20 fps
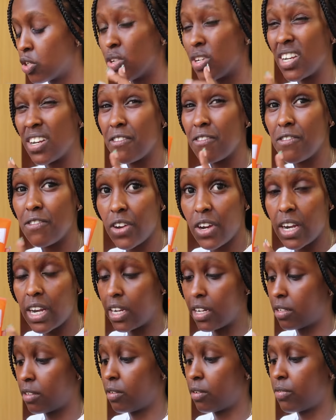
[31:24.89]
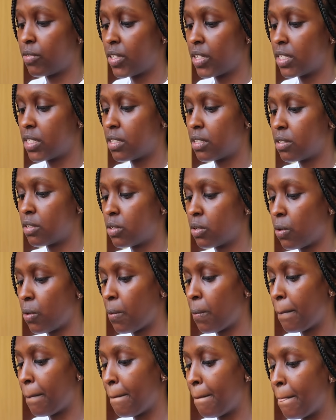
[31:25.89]
You need very little of this,
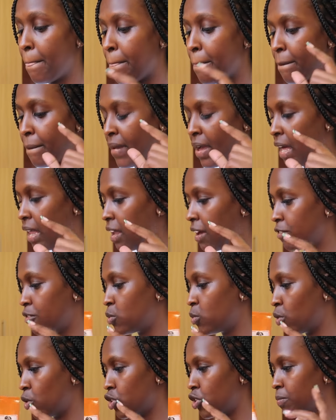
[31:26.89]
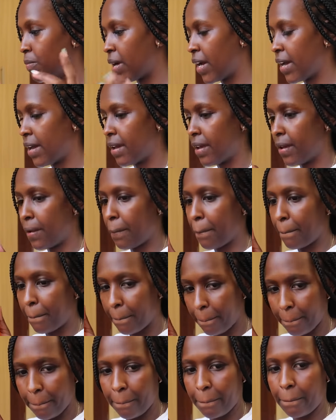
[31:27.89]
so I'll have to watch my
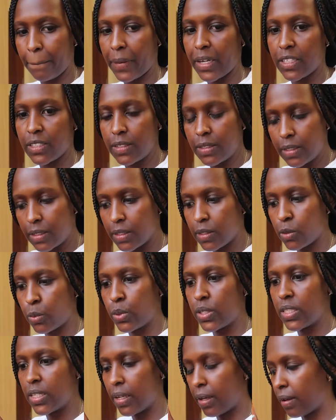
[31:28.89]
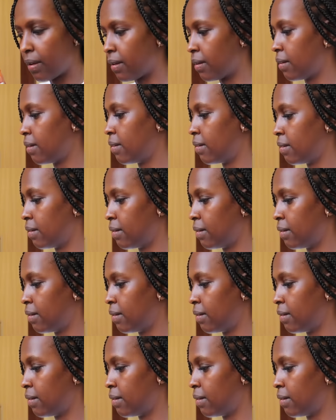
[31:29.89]
squeezing